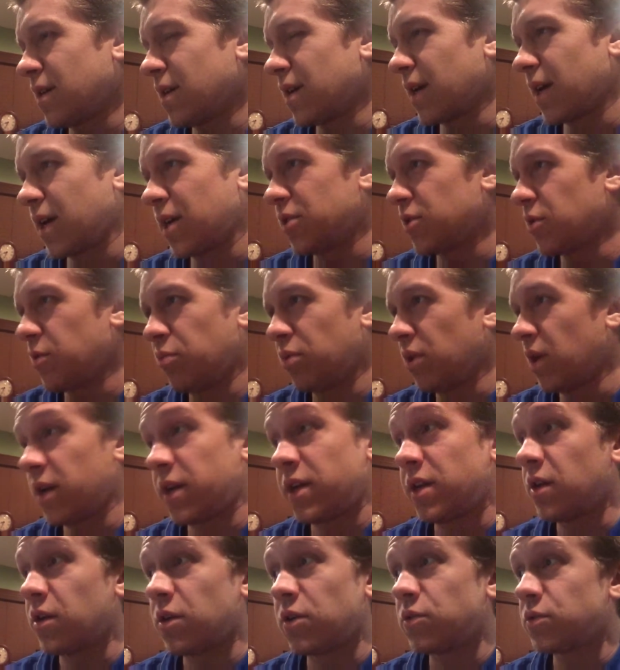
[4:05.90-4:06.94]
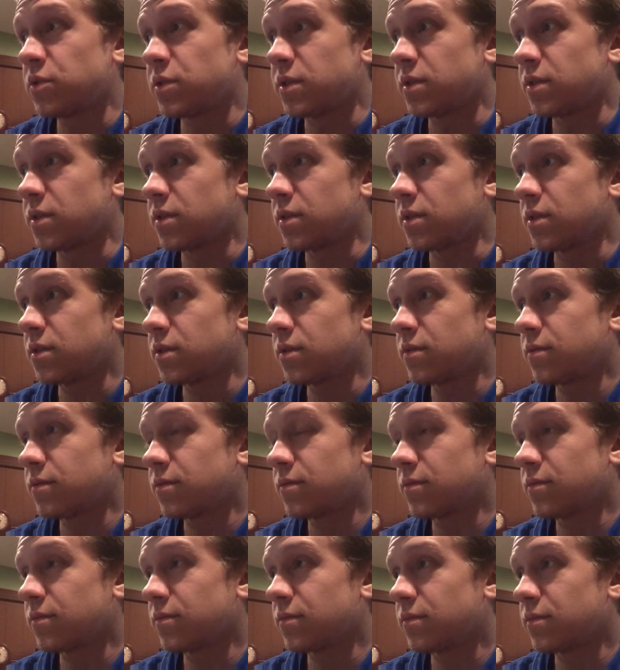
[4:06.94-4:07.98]
I guess a bloody nose is a
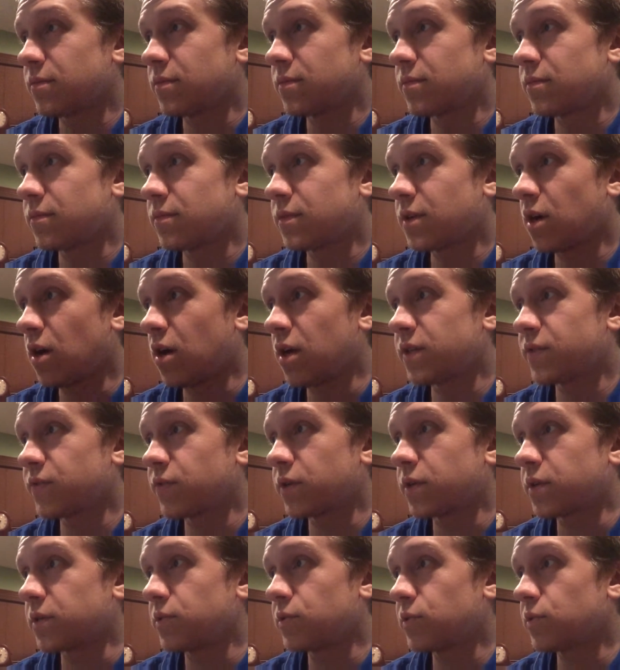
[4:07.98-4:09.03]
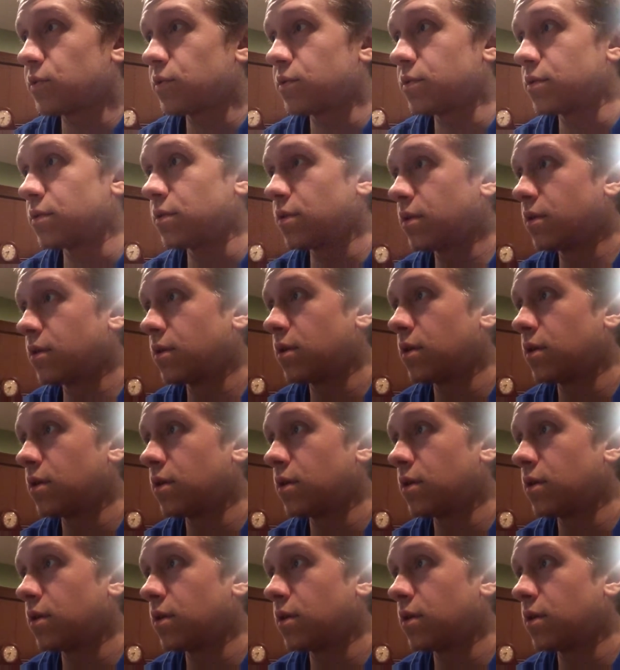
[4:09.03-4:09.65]
cause for concern.